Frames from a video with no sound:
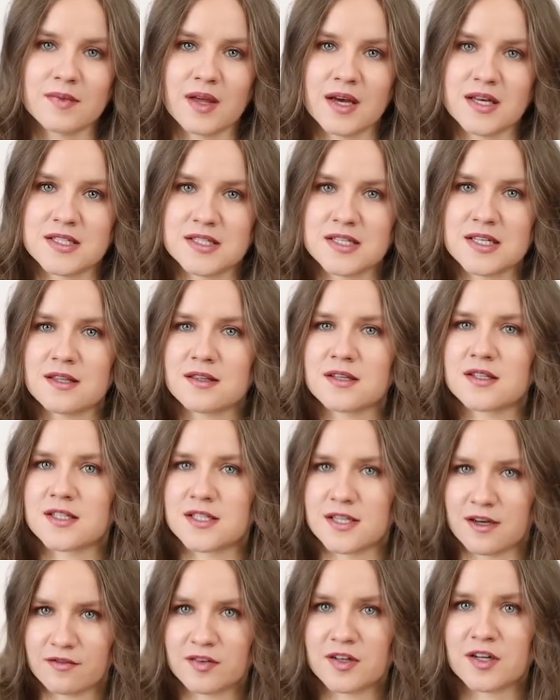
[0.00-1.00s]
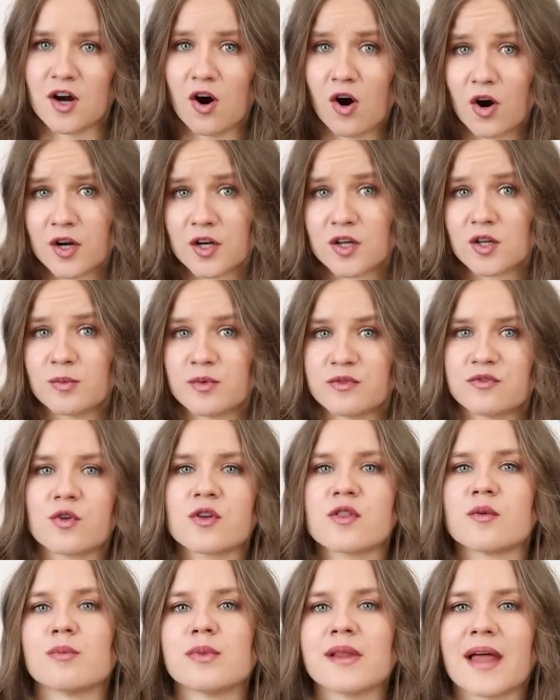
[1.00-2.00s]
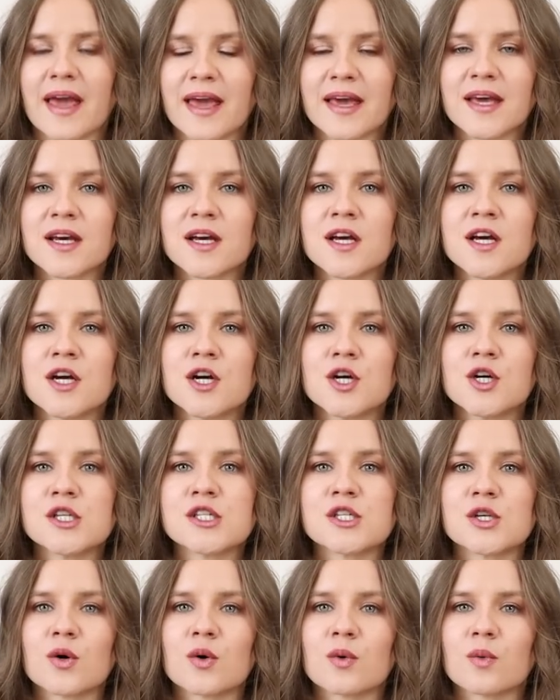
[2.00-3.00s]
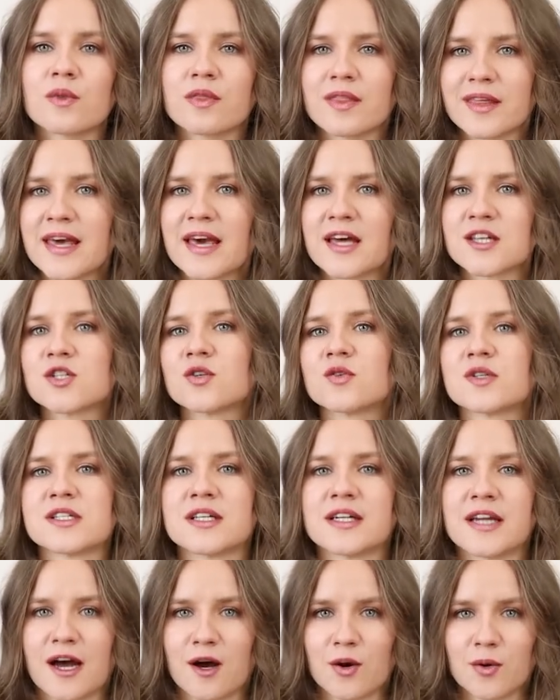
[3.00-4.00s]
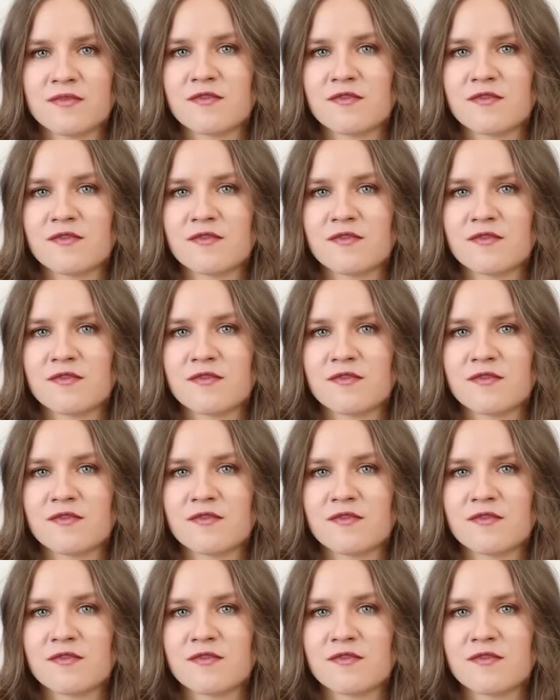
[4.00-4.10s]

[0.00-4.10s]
I see the definite article before the blank, so the answer is a noun.